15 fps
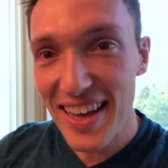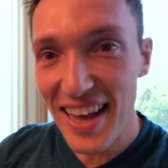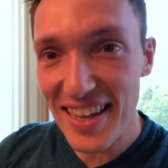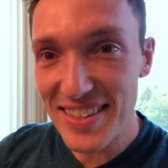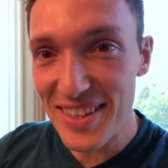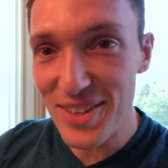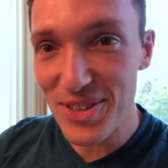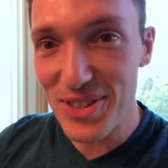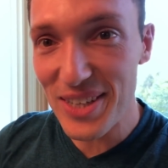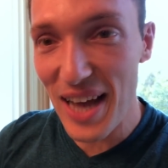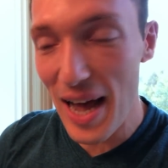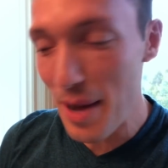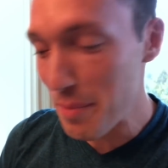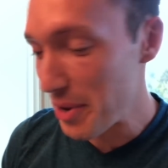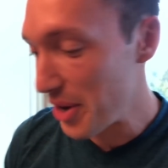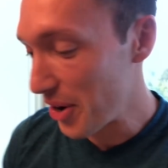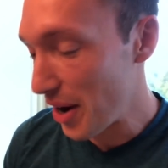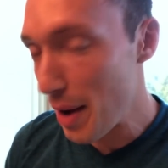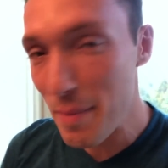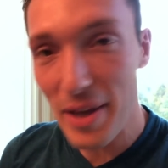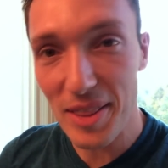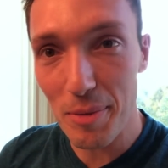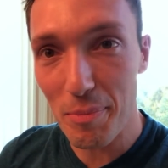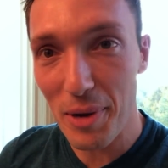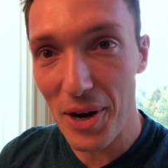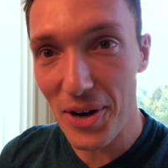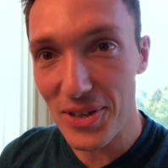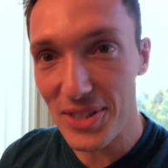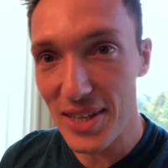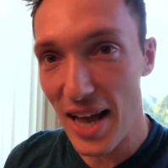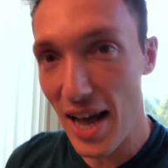Got dinner time here. I'm at the parents'